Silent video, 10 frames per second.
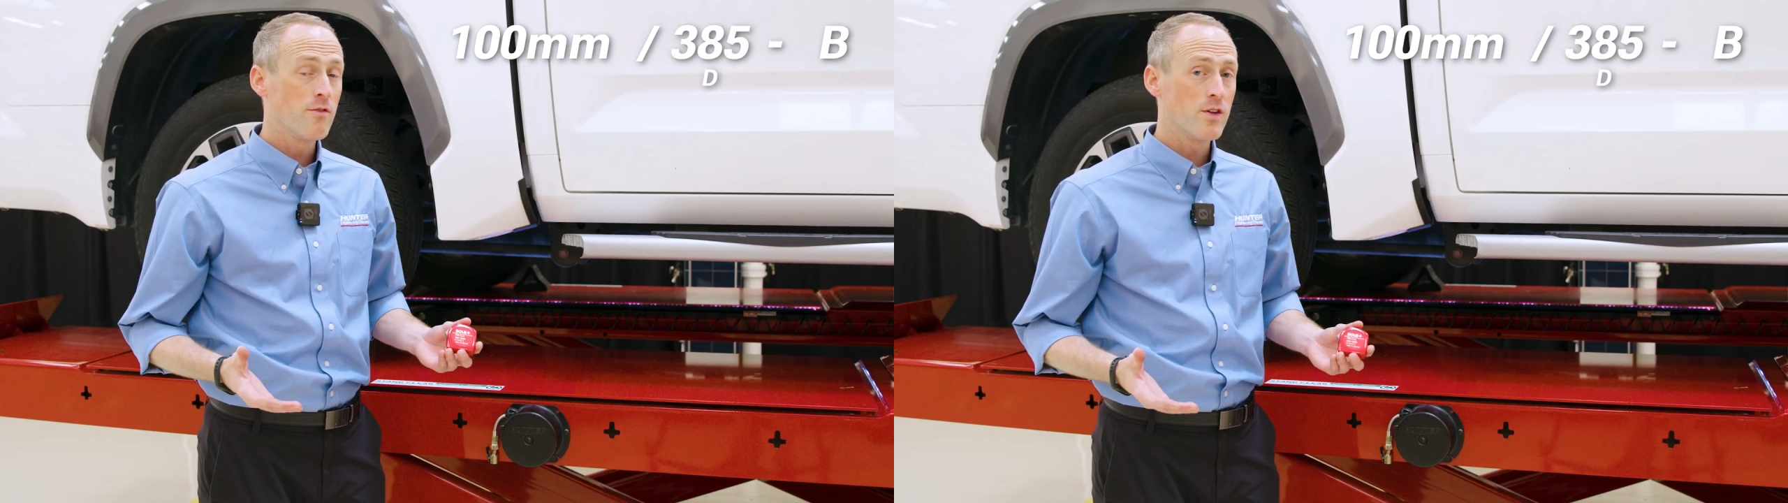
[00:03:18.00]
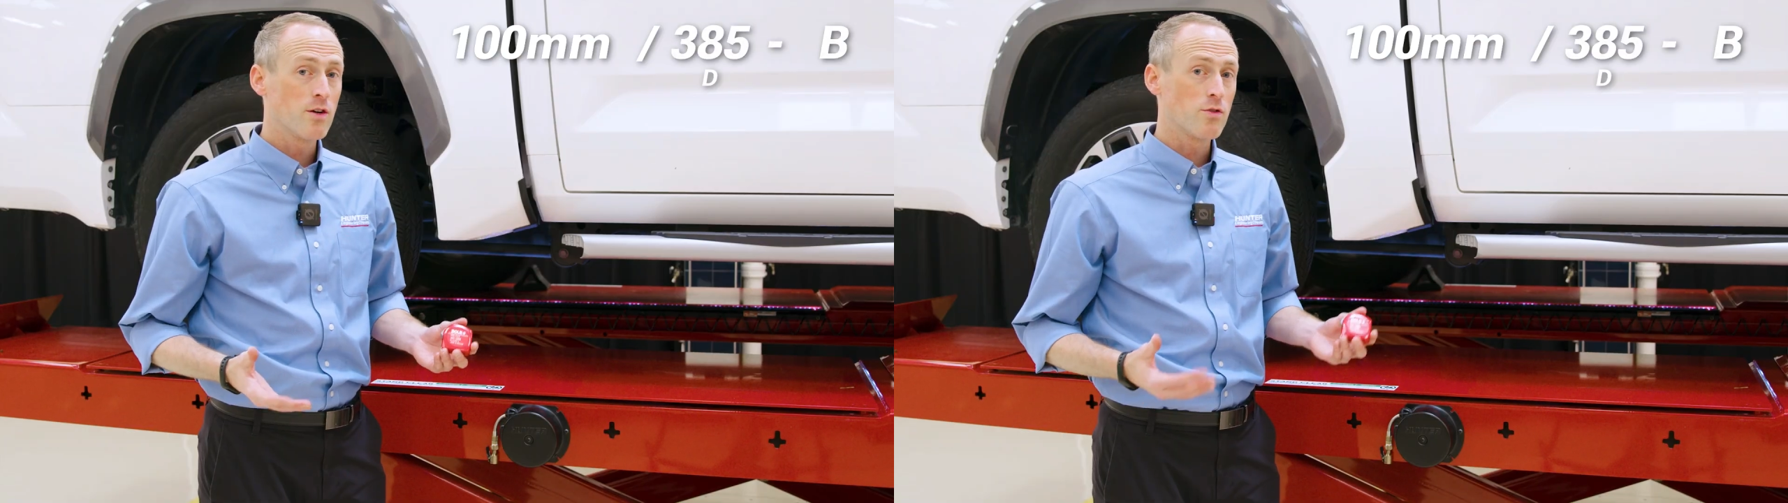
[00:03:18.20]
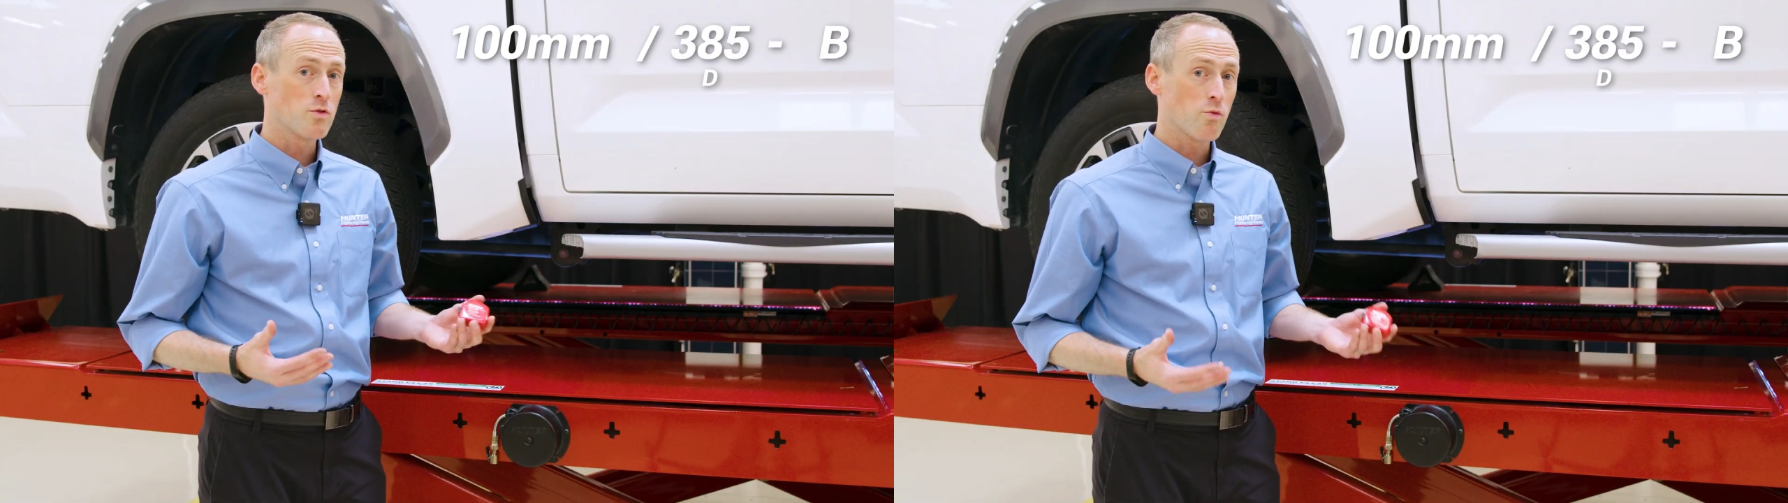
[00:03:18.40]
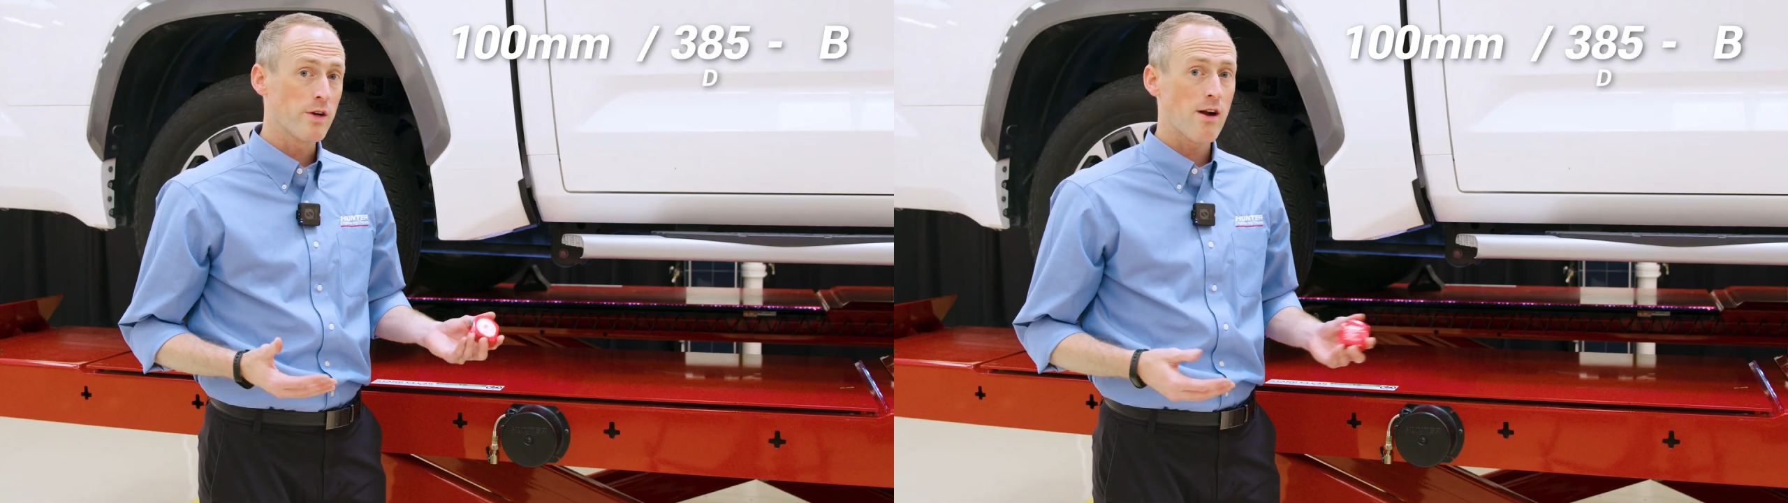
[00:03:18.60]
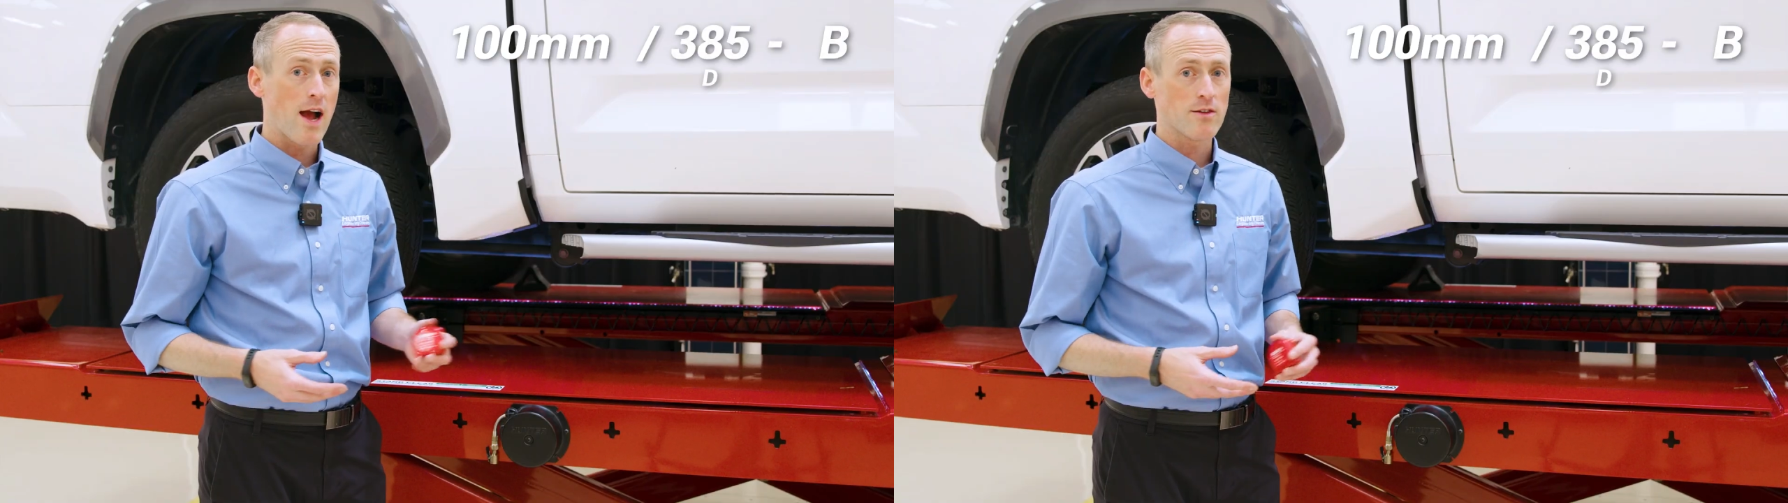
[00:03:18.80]
the vehicle's
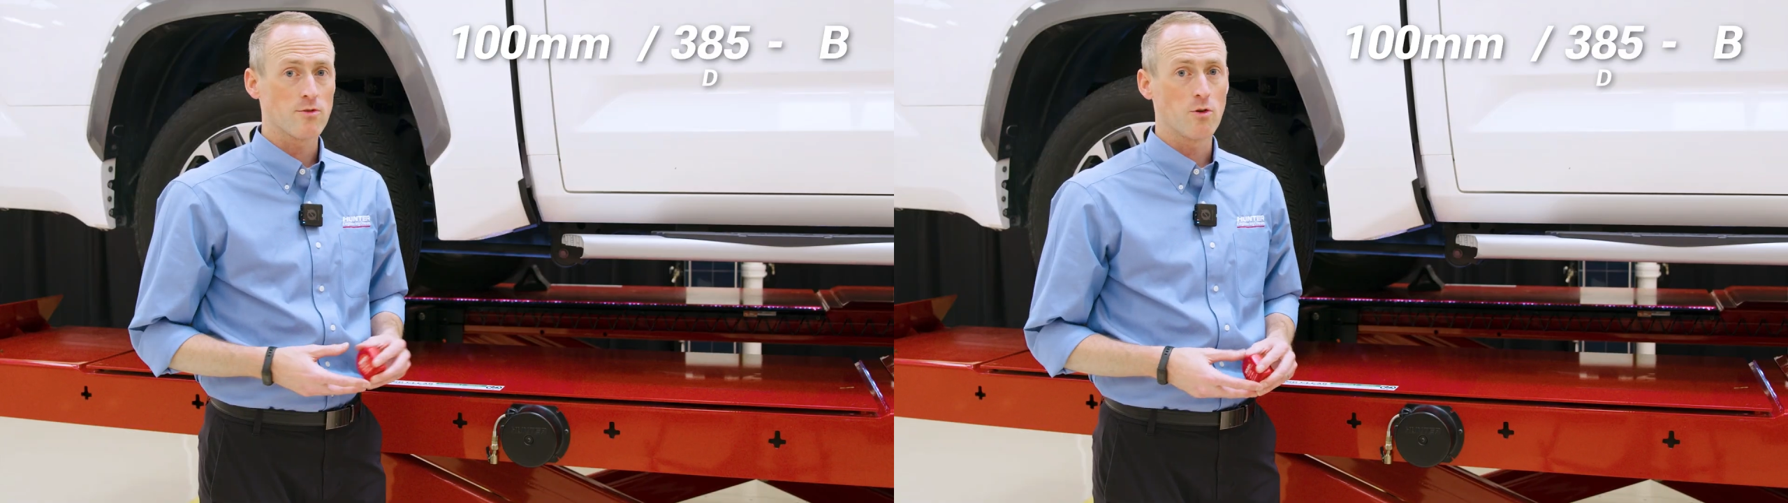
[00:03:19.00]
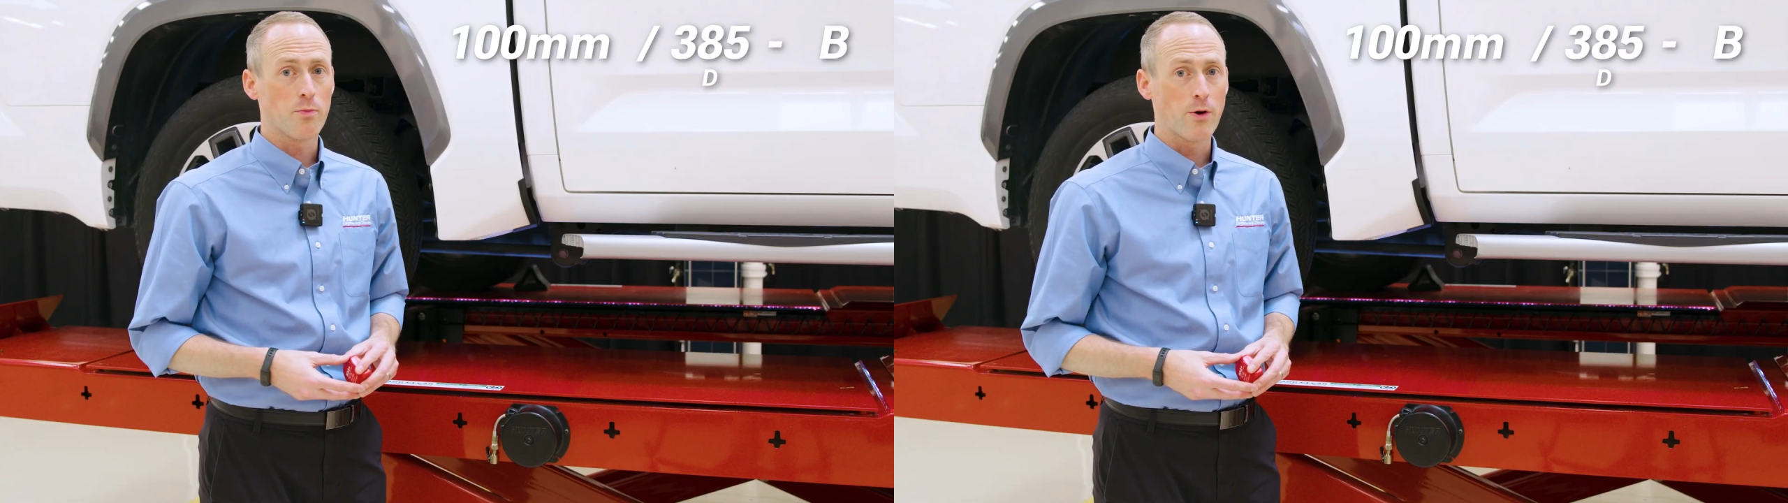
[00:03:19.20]
rear axle